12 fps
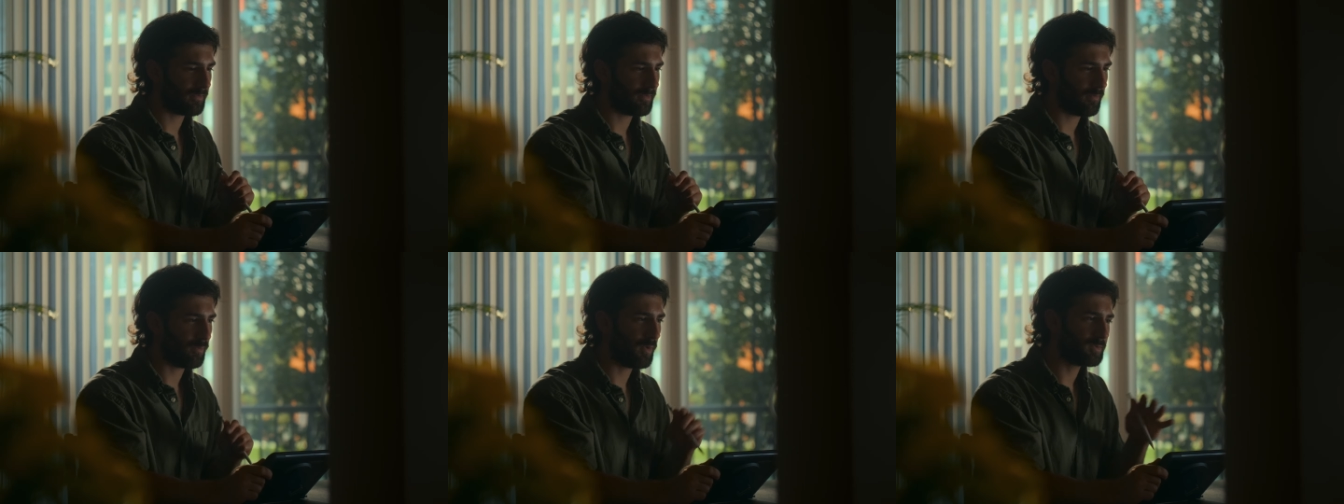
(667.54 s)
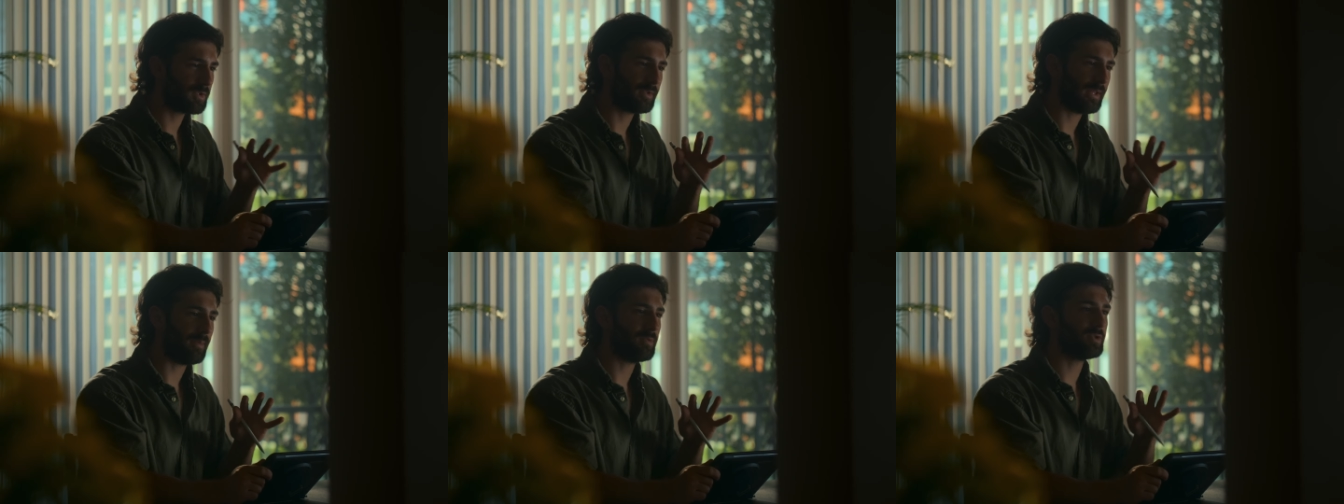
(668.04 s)
Most of the
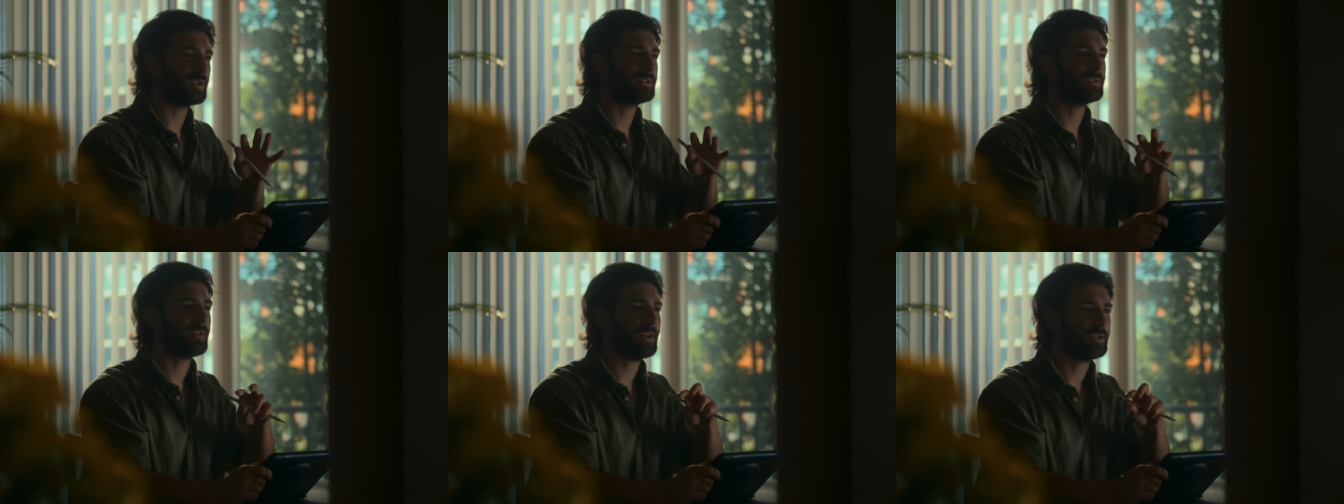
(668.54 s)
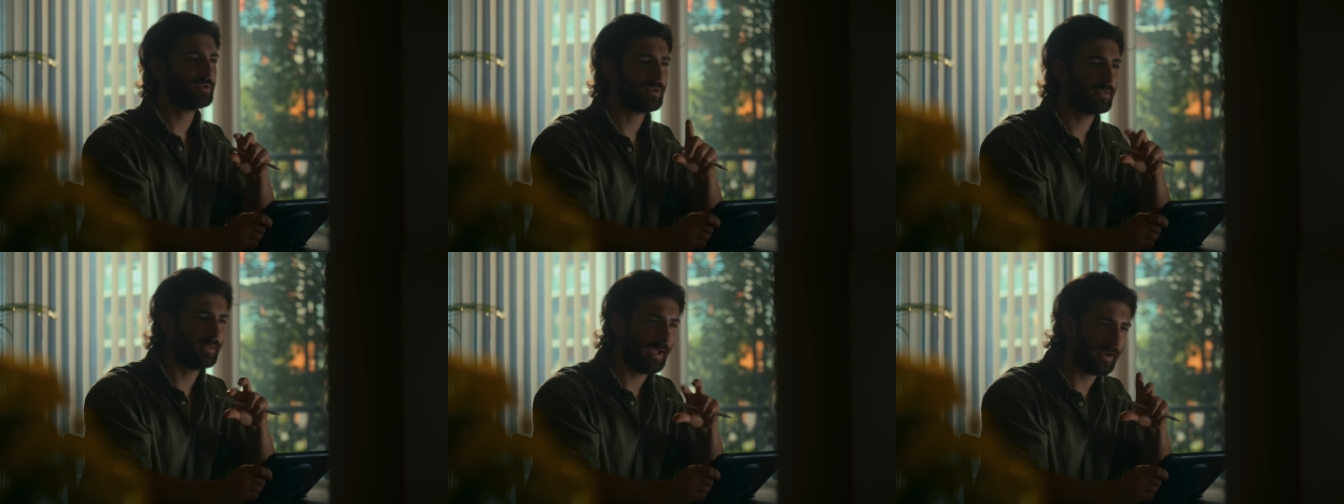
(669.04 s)
time you just try to
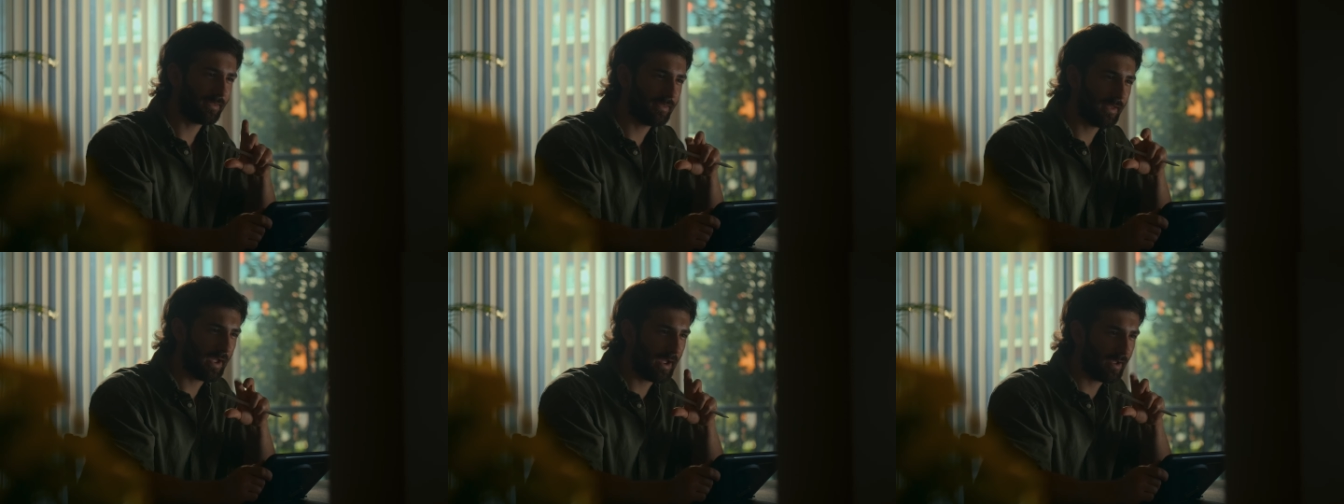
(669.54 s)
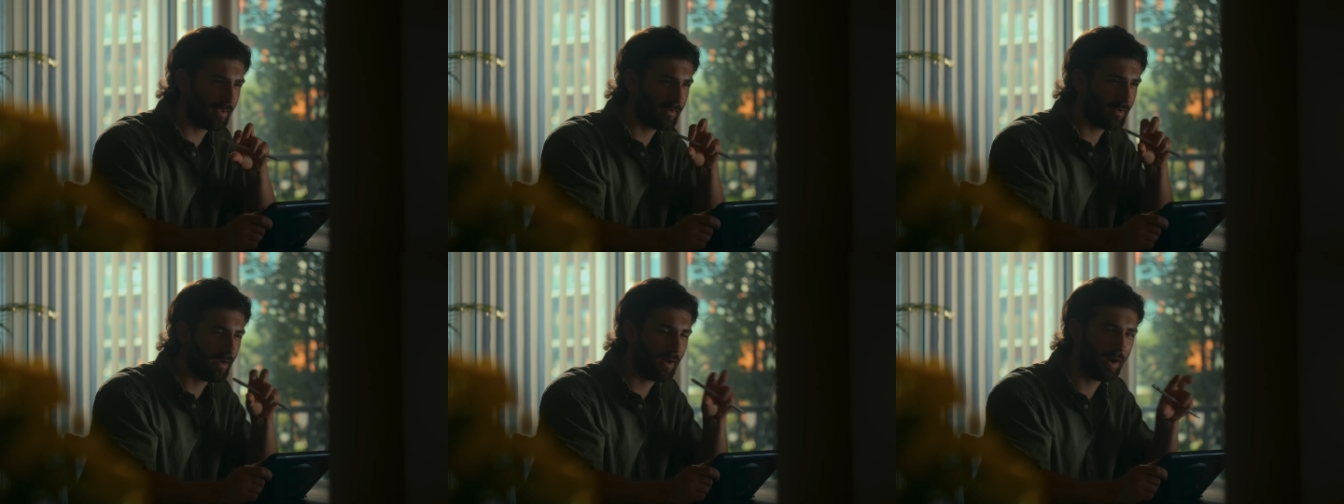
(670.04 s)
connect the
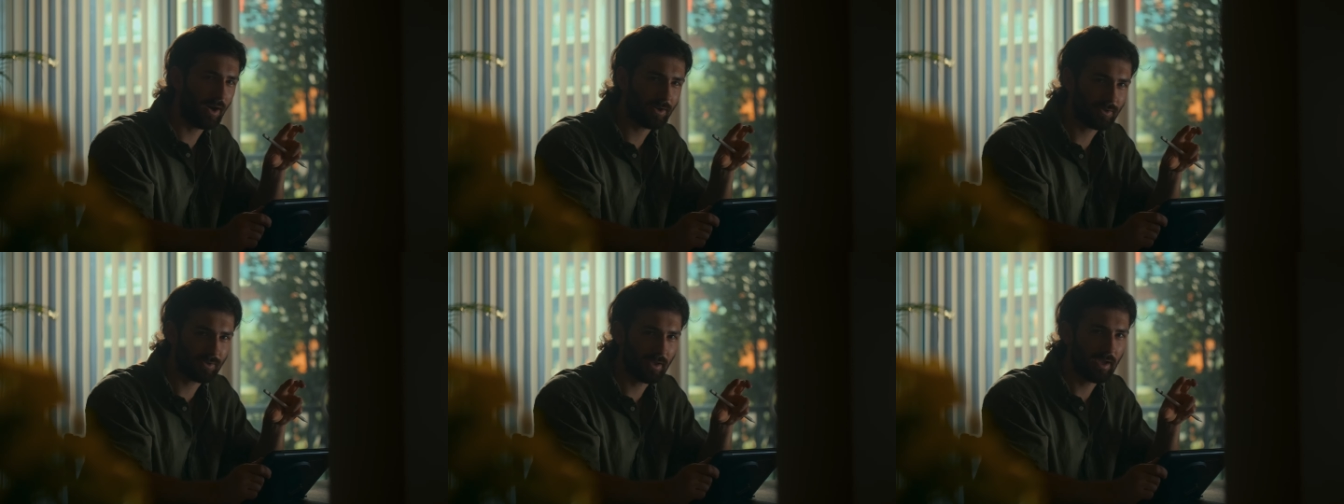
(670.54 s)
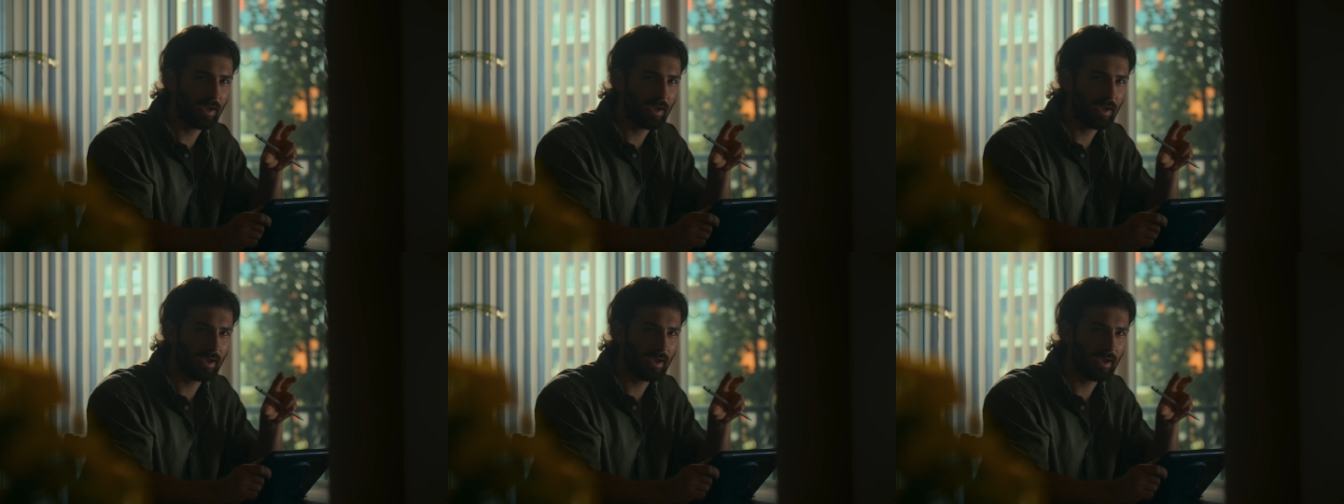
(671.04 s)
hard